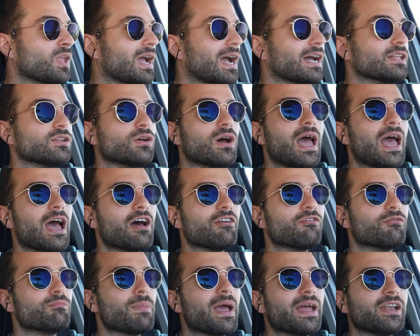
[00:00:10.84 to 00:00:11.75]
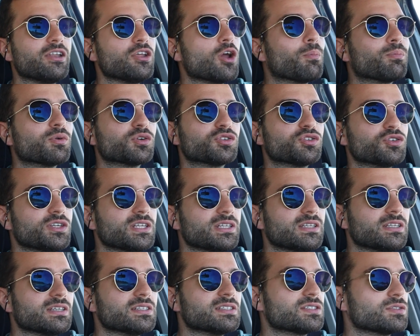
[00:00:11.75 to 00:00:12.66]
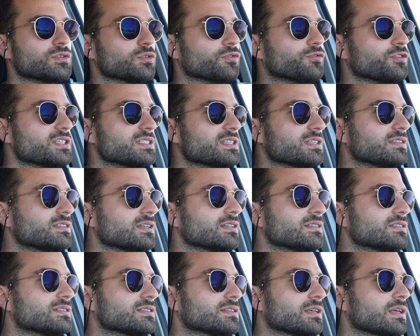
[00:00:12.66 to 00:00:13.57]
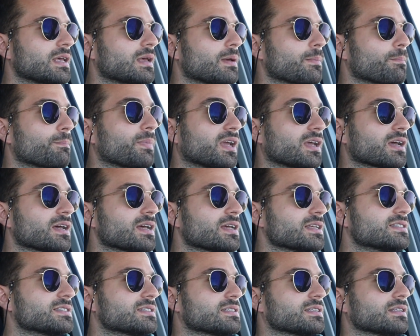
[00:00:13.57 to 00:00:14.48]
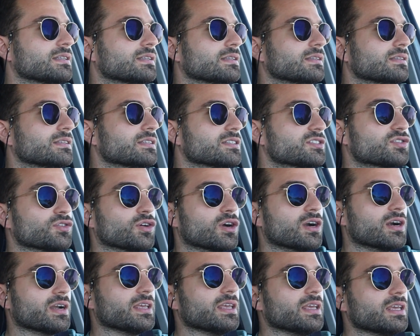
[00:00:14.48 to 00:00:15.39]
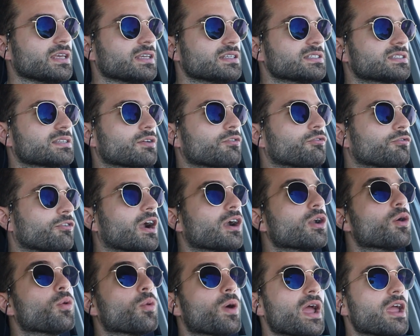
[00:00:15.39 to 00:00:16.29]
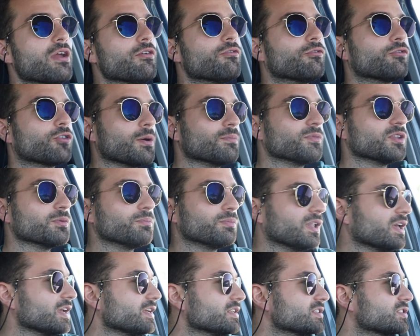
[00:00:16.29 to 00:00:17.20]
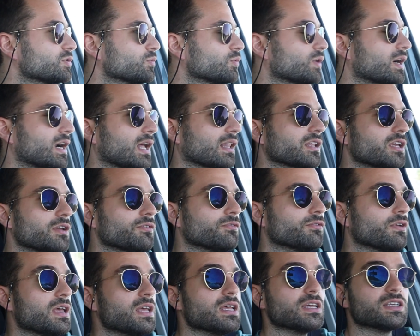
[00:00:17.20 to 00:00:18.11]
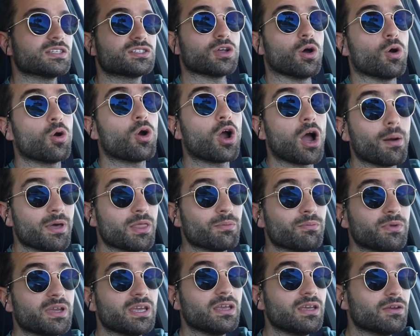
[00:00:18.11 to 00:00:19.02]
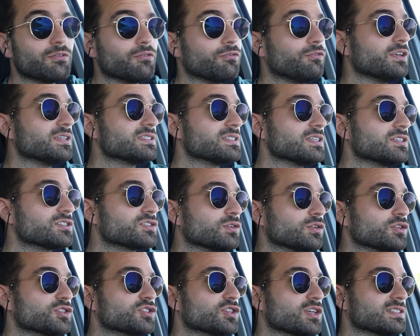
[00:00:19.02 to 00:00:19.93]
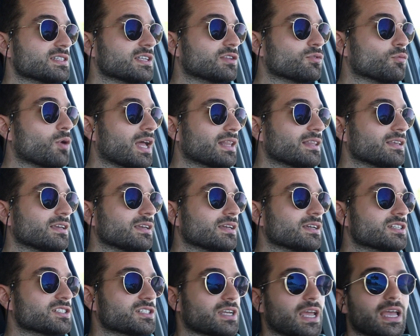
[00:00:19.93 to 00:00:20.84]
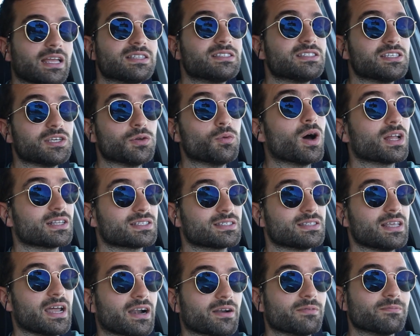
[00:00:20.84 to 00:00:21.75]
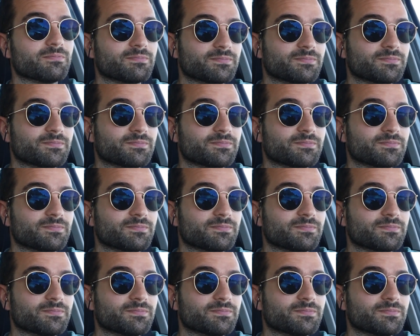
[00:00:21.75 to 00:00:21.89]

I don't have many opportunities to visit it because the store is far away from the place where I live. So come with me, visit Soluções Aquáticas and see what's there.